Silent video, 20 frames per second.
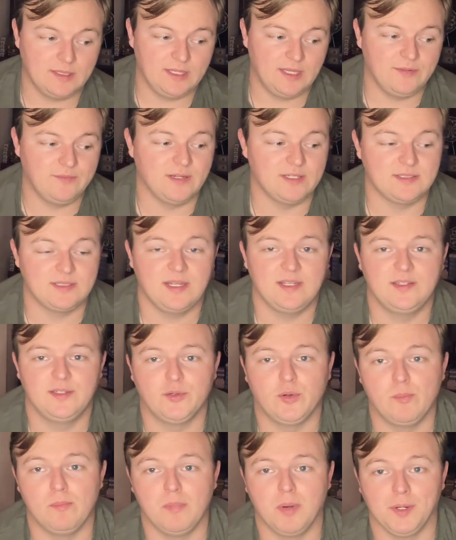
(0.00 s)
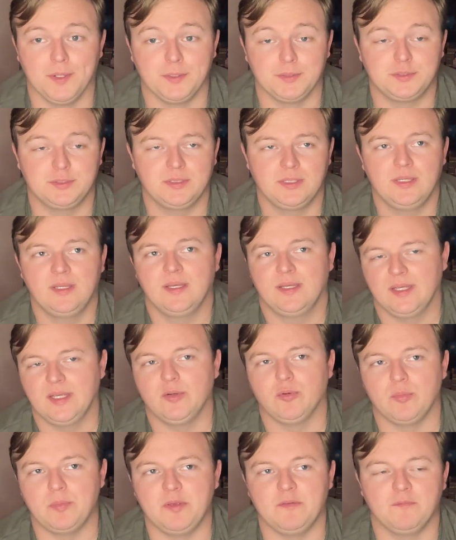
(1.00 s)
If I stay till March, it
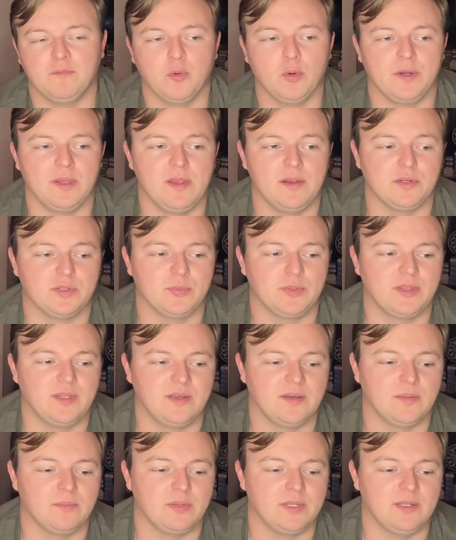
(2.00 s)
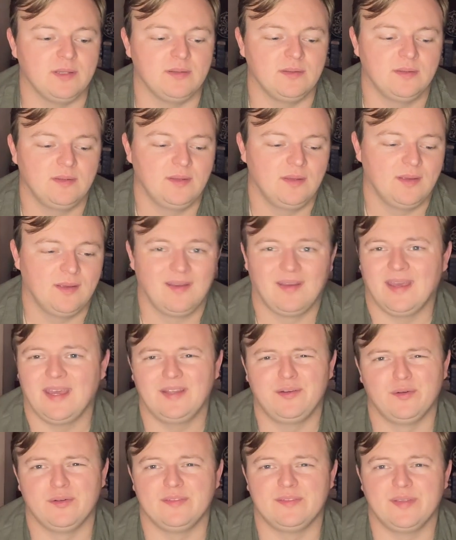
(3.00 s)
would be four years with the company. I
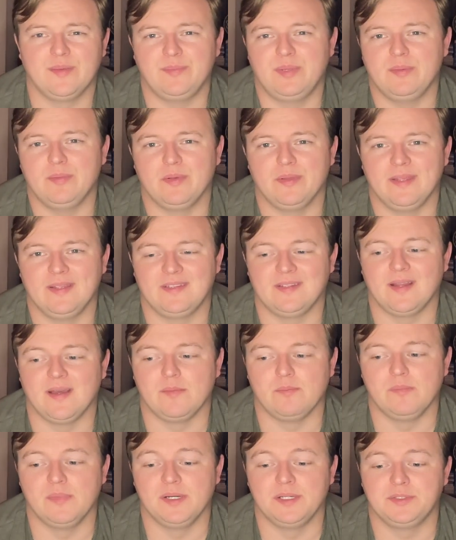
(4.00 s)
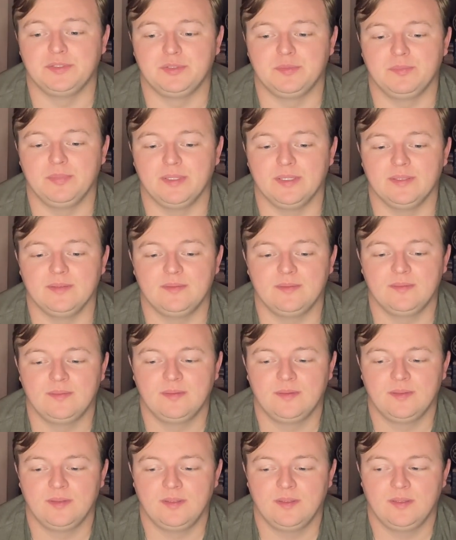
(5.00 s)
know to some people that's not much, but
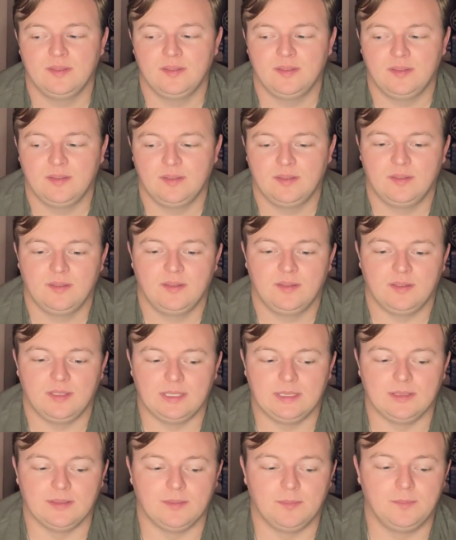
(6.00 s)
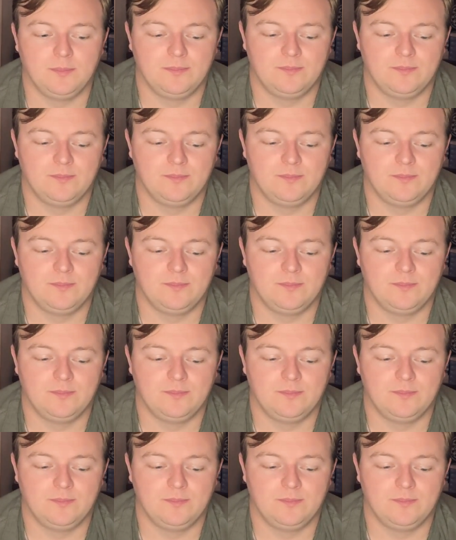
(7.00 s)
um,